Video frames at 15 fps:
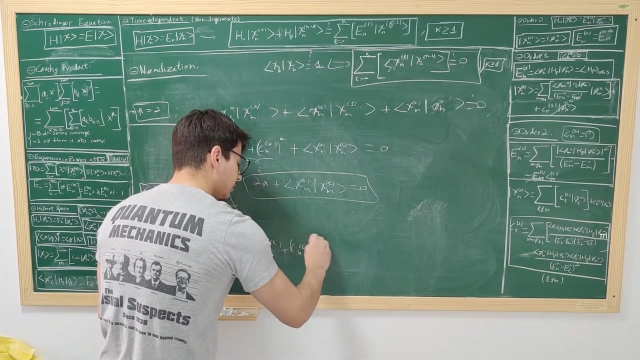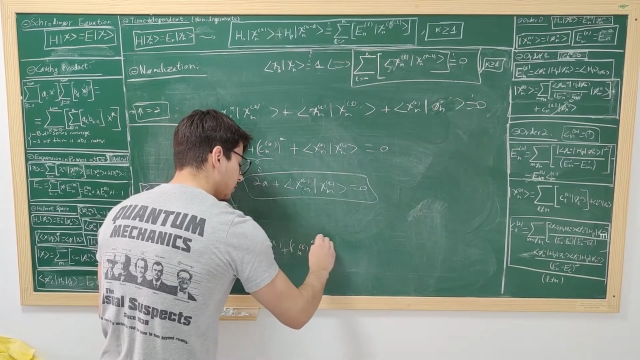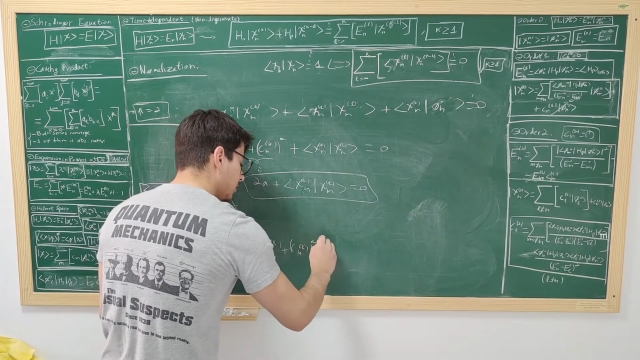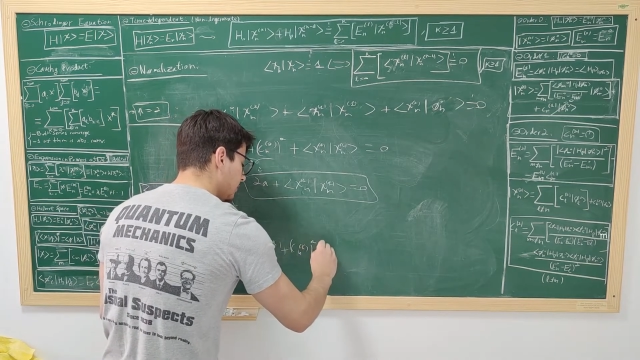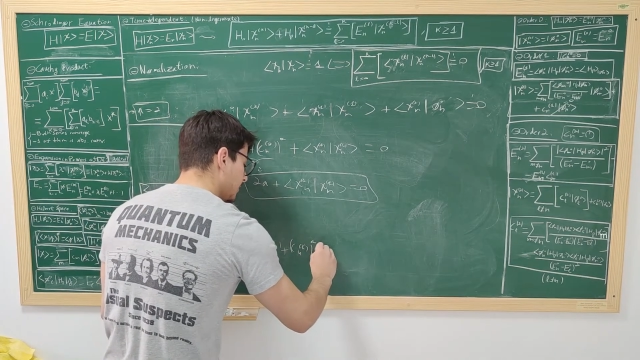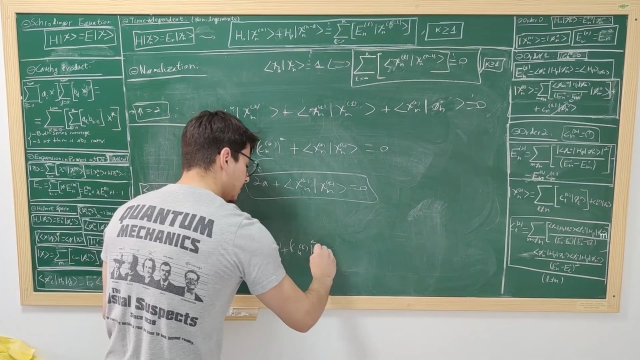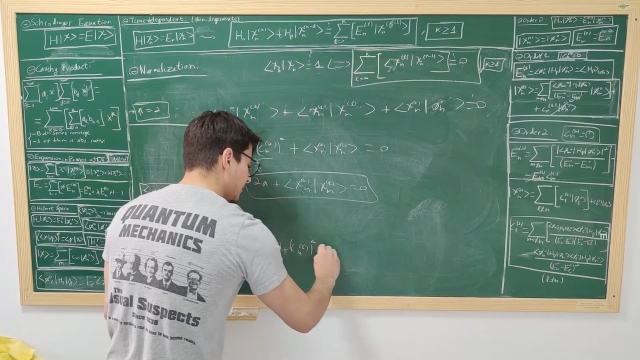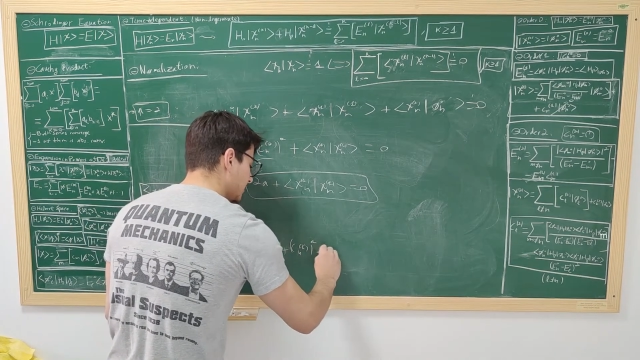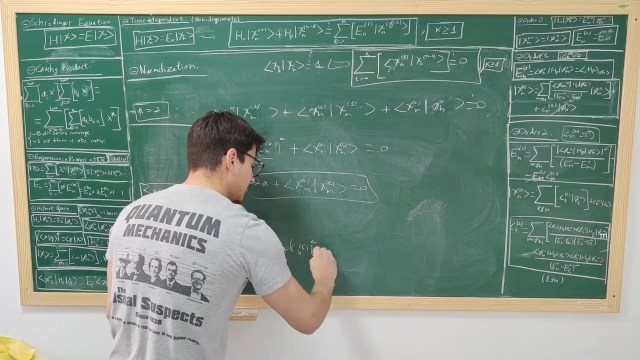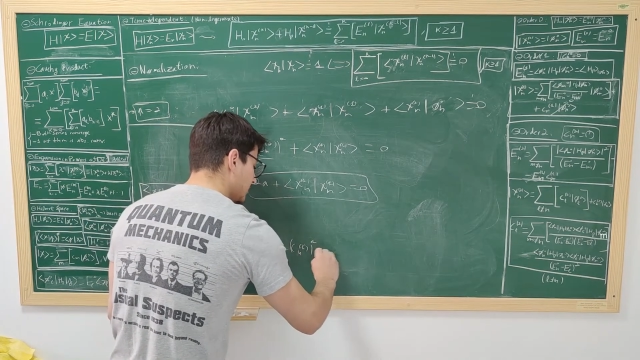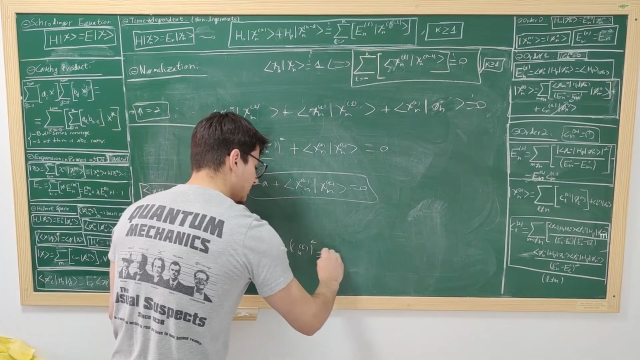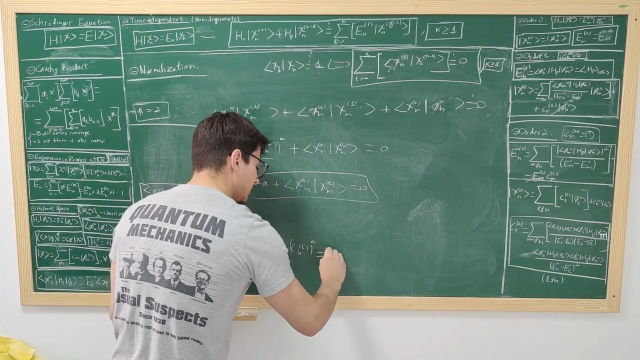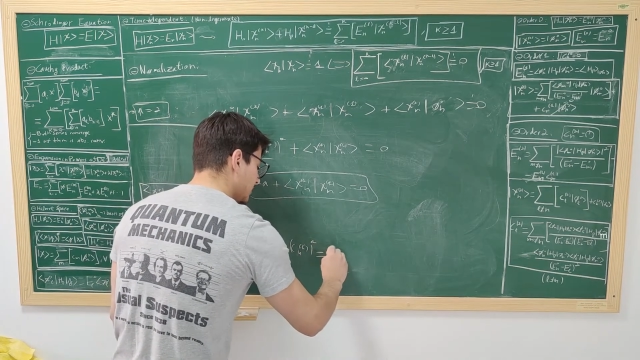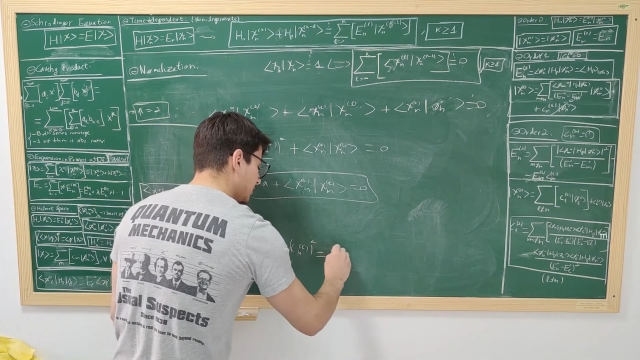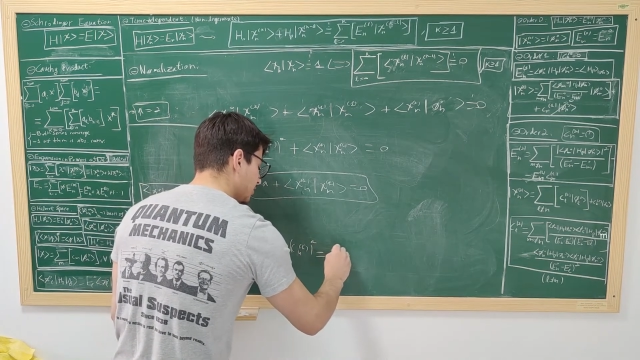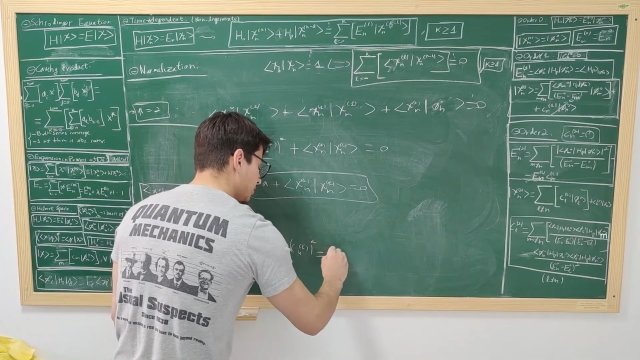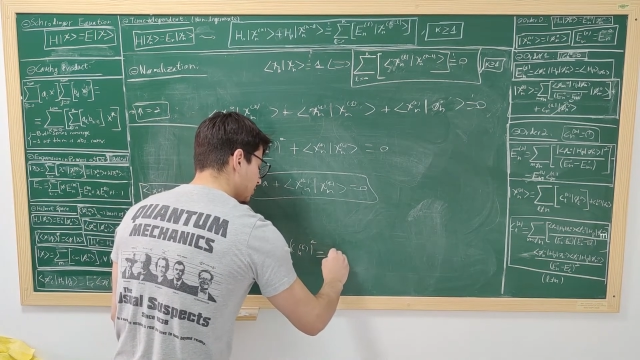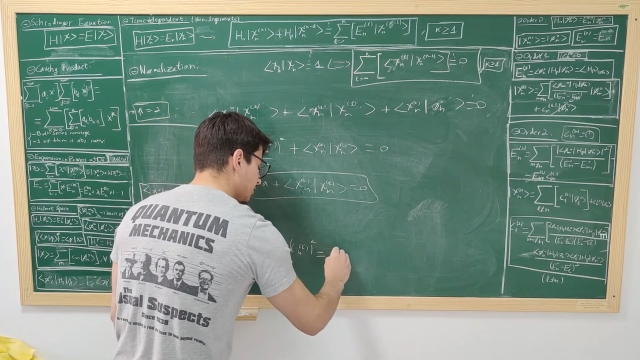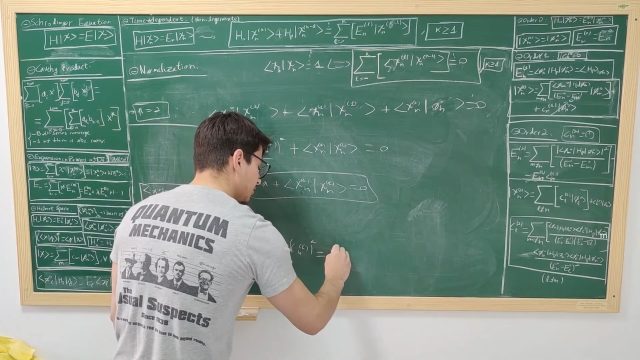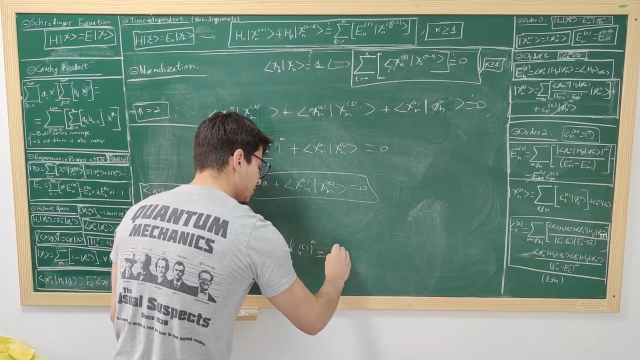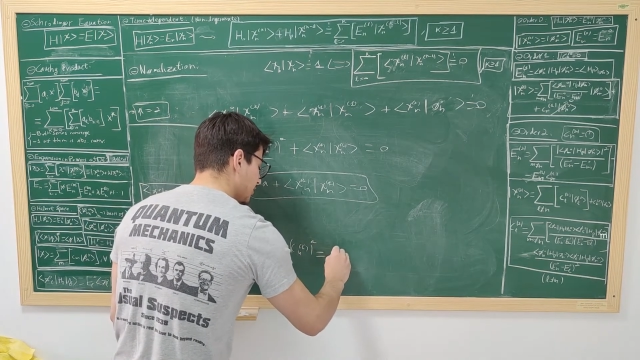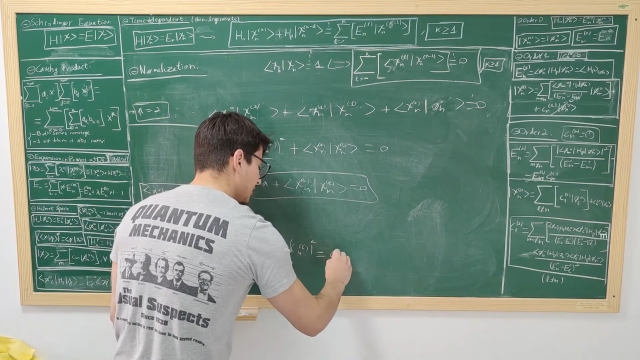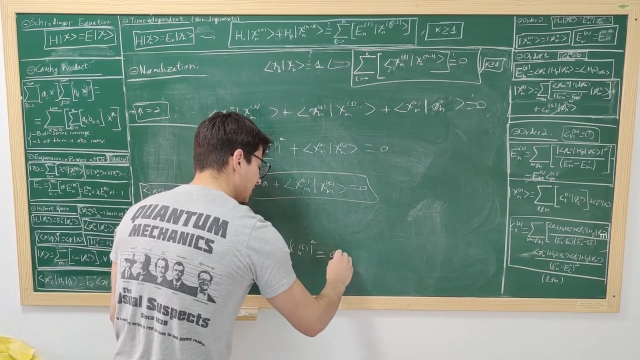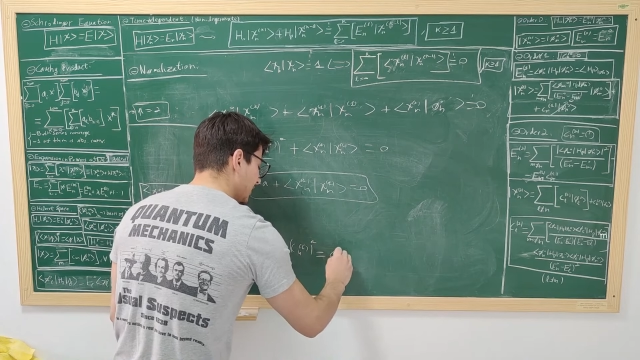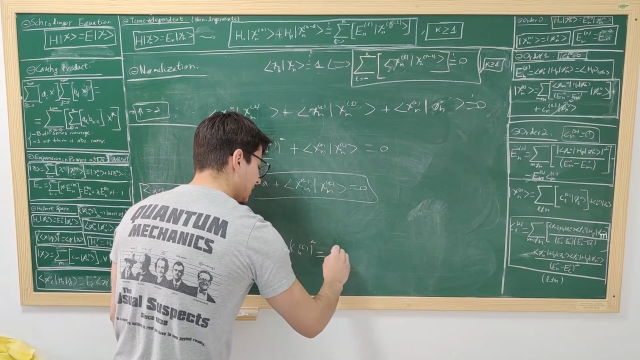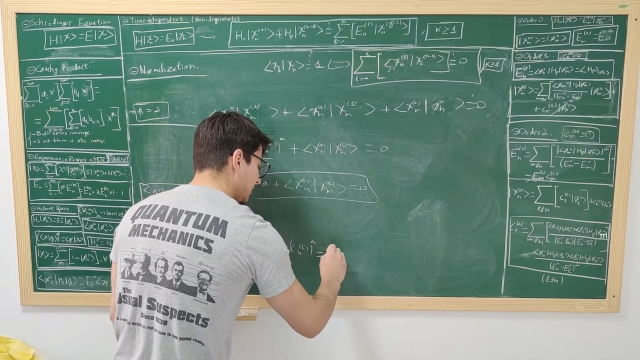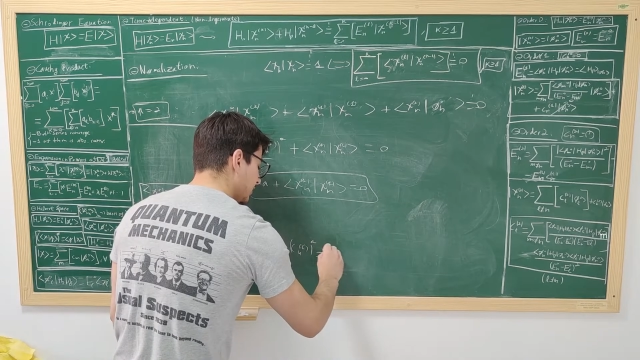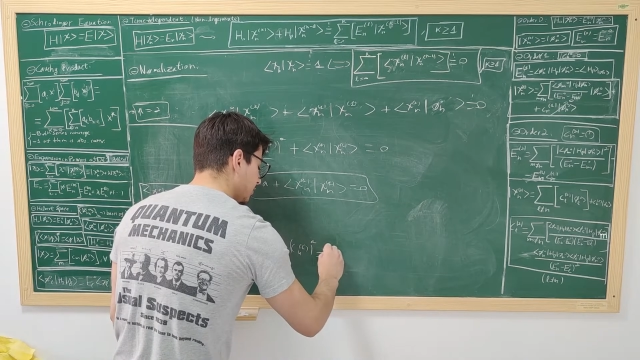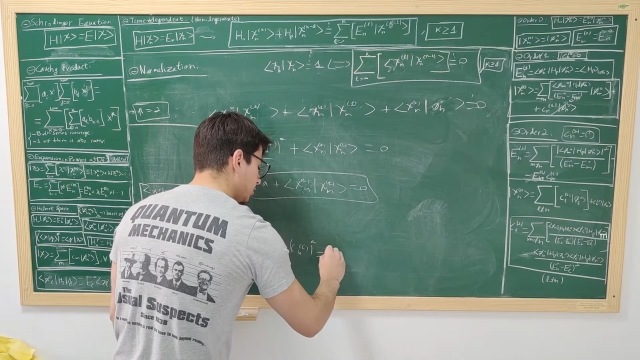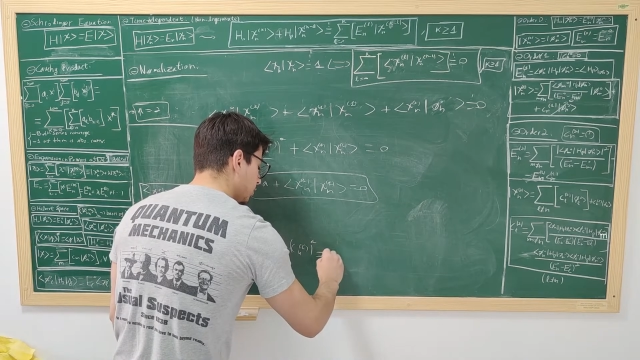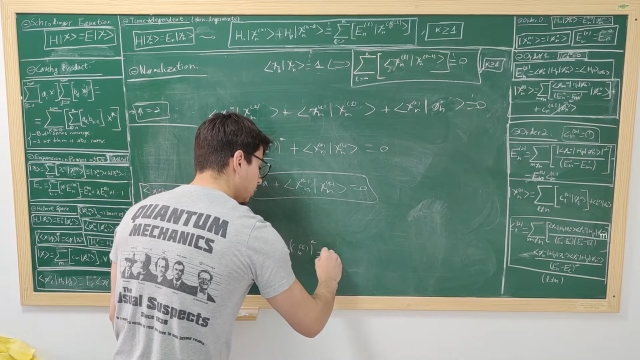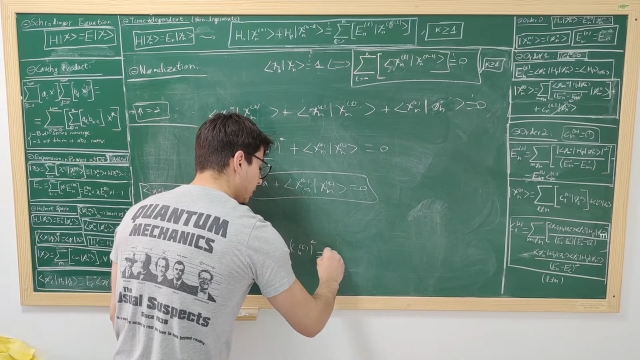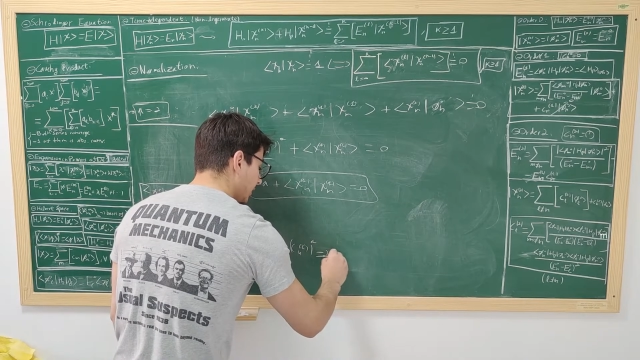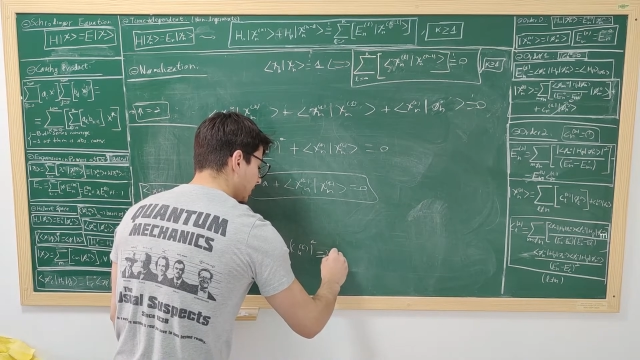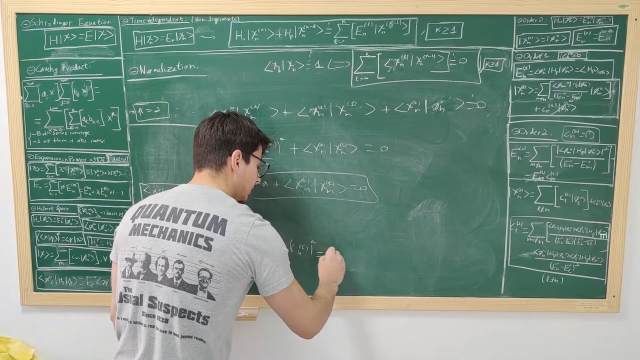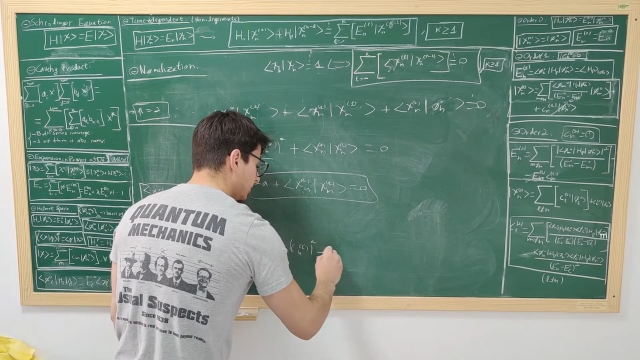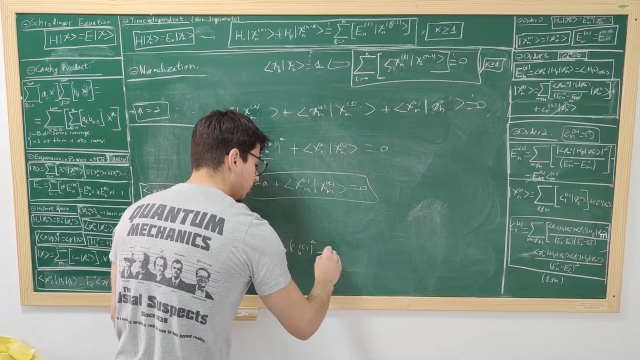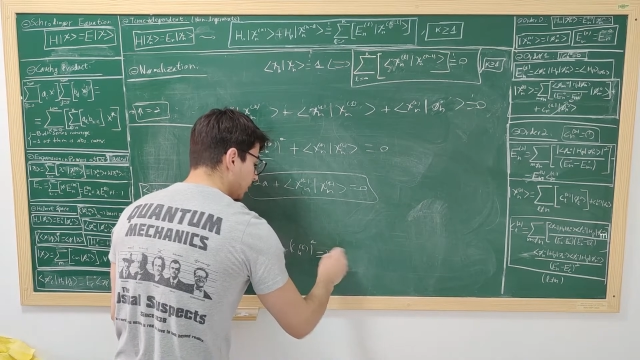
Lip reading: complex is just 2a,